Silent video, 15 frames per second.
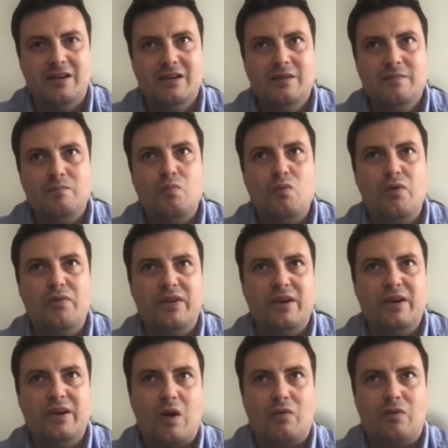moving
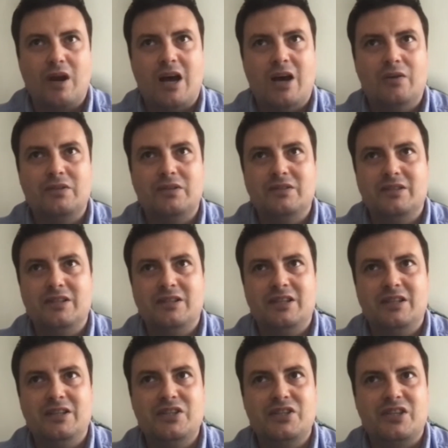around cloud
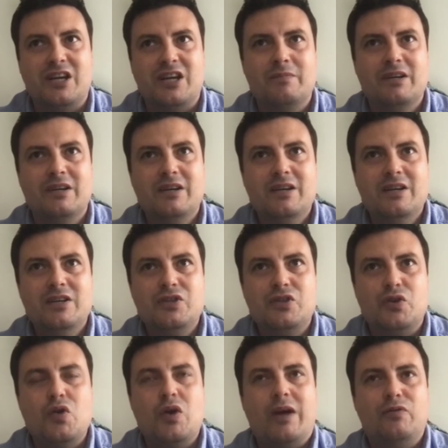in this term.
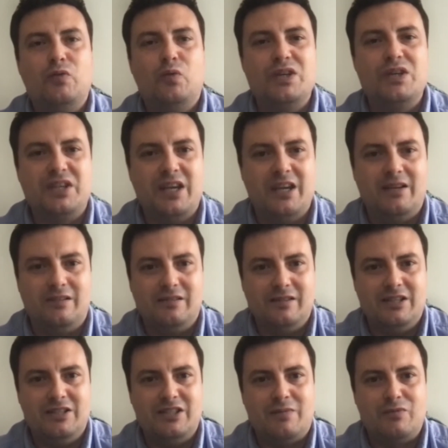So you have to reskill
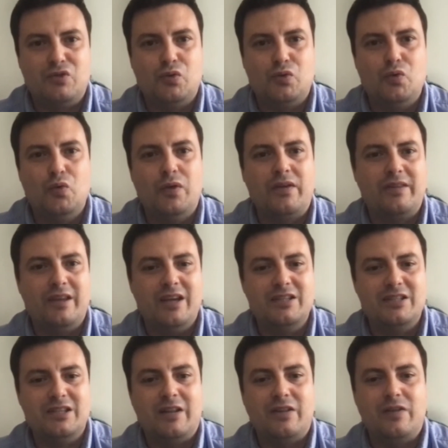in terms to do the
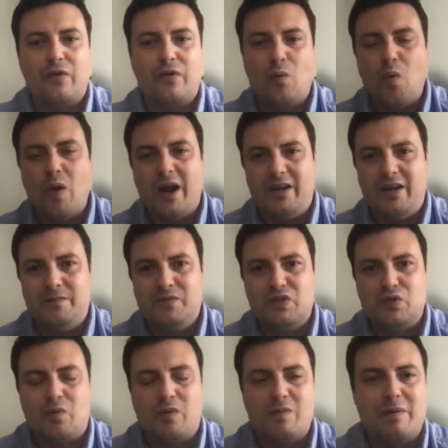things in a different way.
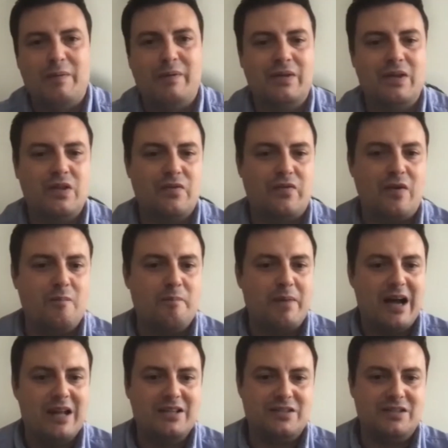So remember the different
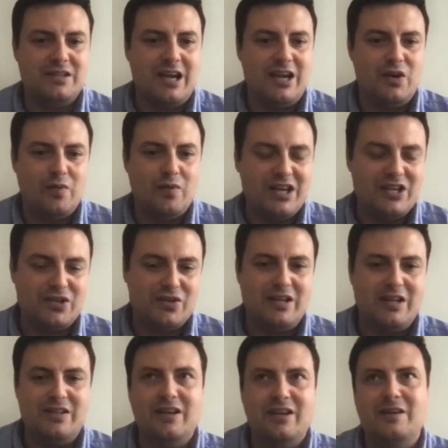paths, the innovation
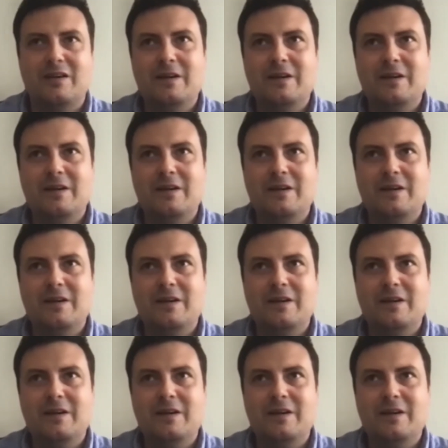and the